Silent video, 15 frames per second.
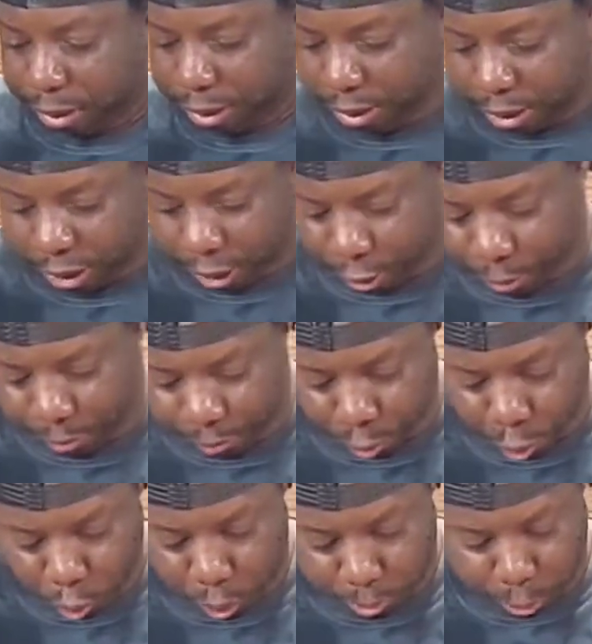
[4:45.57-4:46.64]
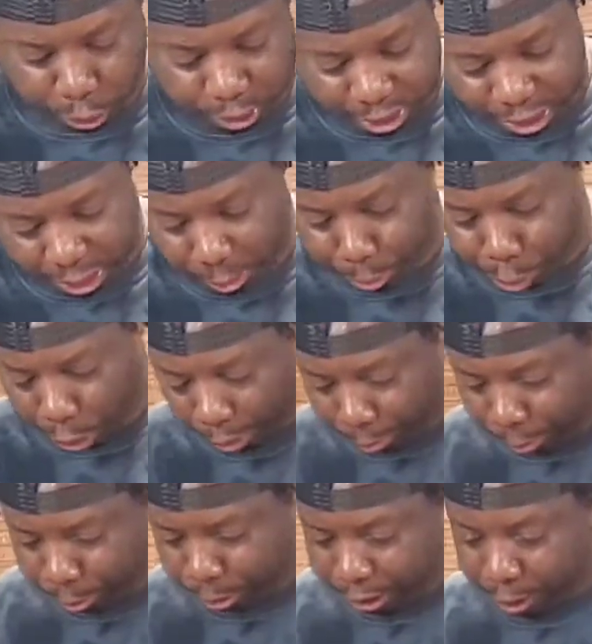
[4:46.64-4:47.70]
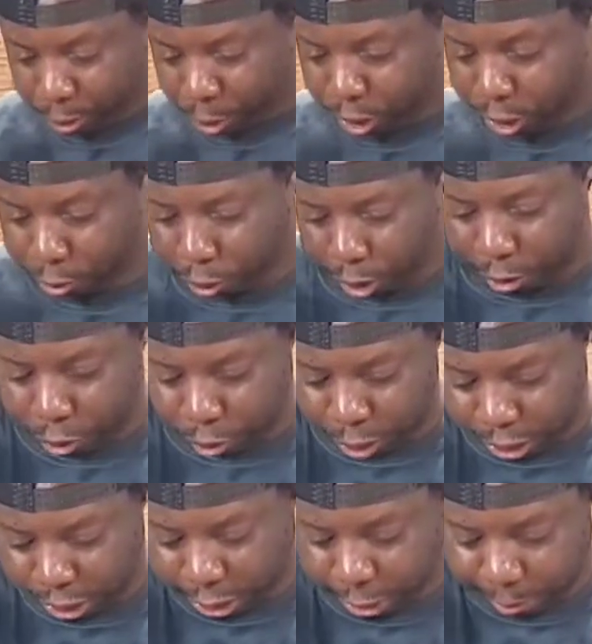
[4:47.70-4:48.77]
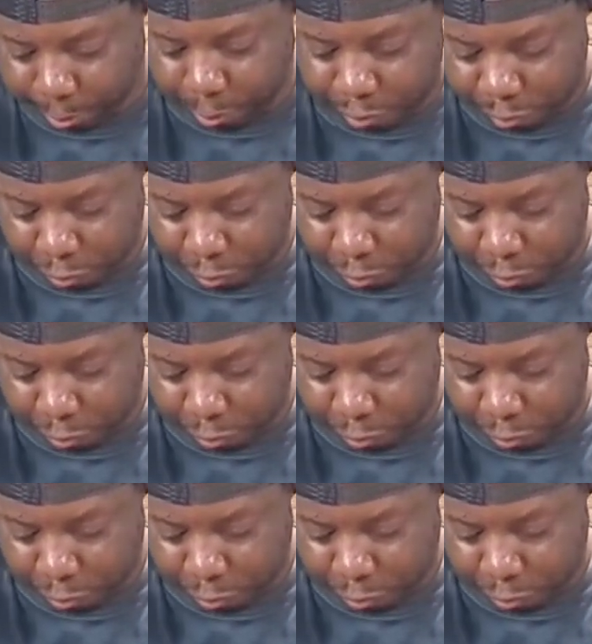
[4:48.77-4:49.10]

So, one more time probably. We're gonna run through that.